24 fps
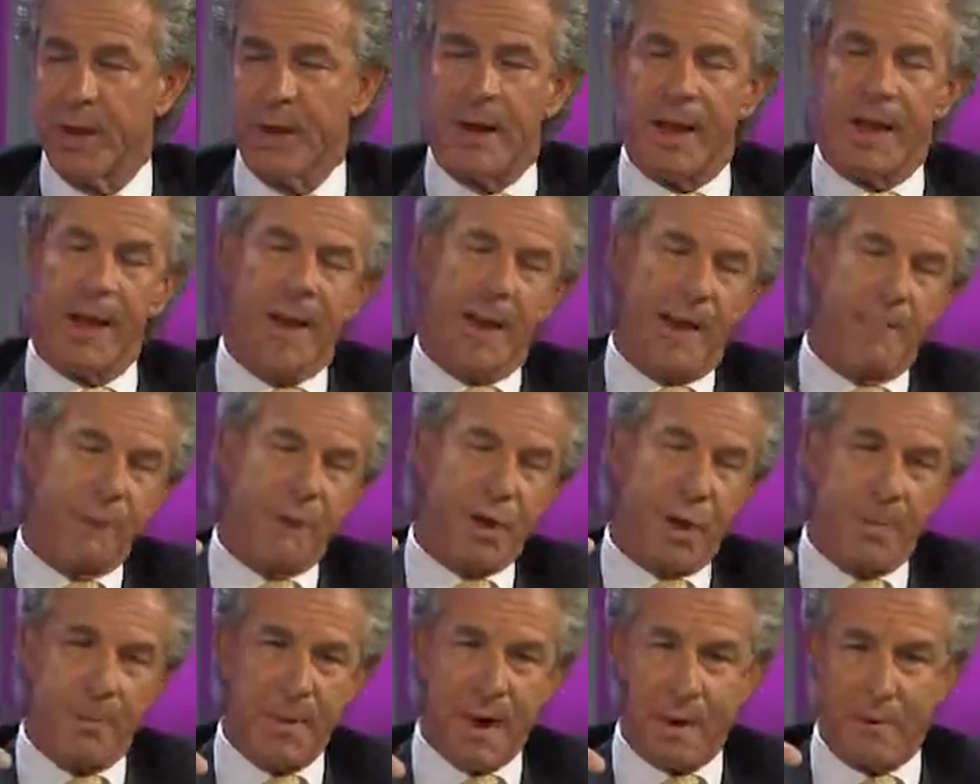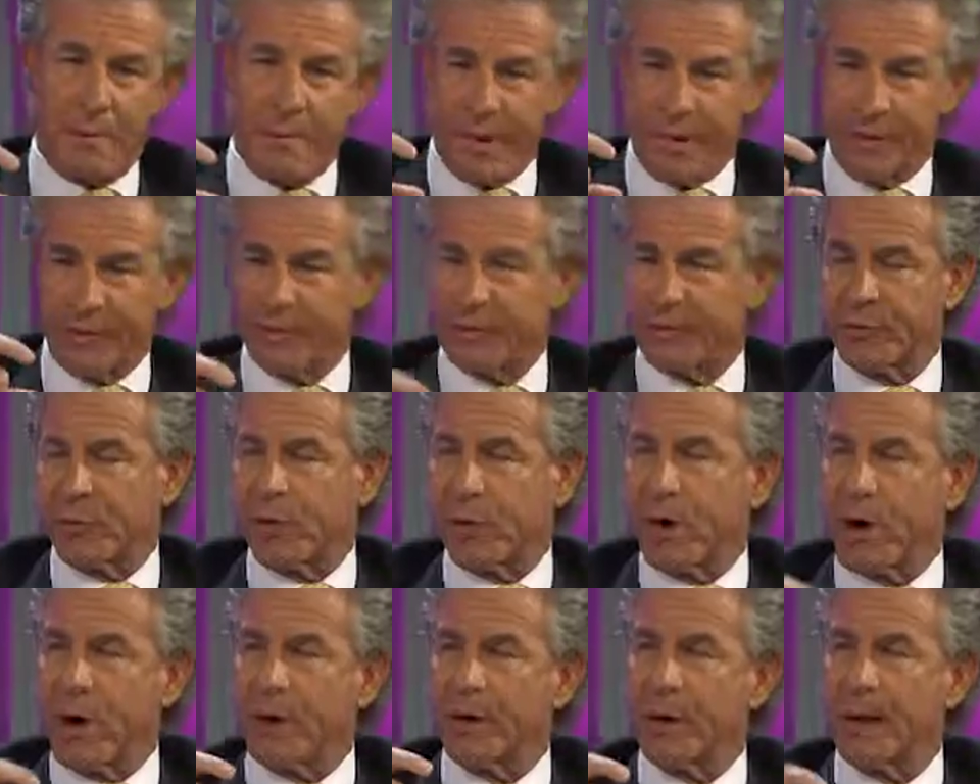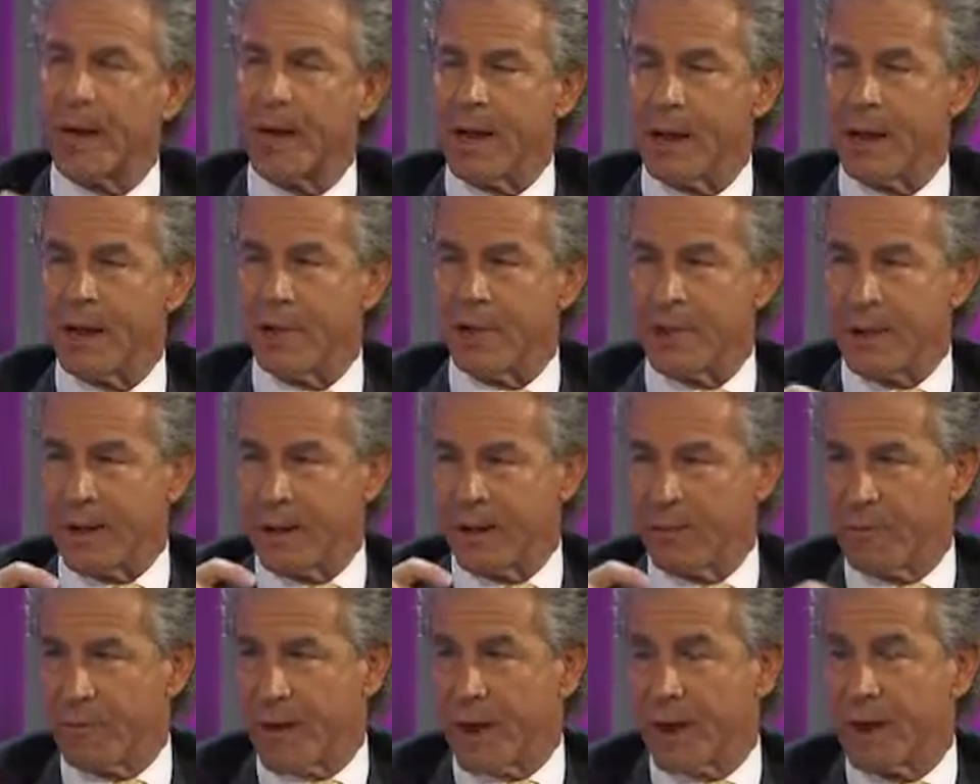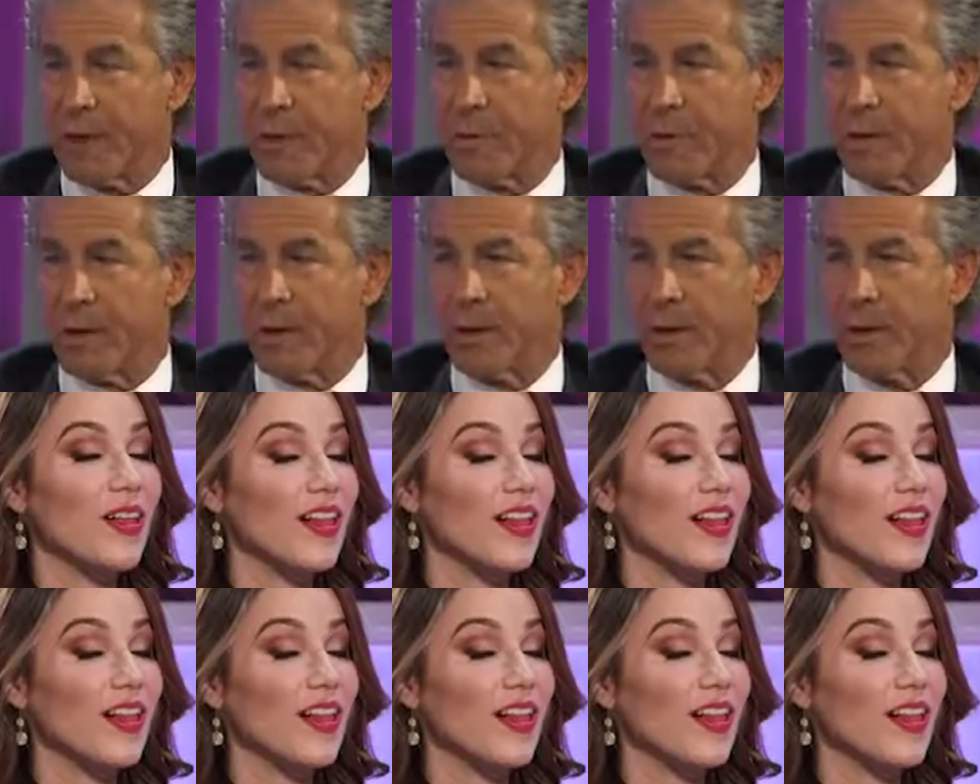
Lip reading: And I'm talking about being strong, healthy, and viable.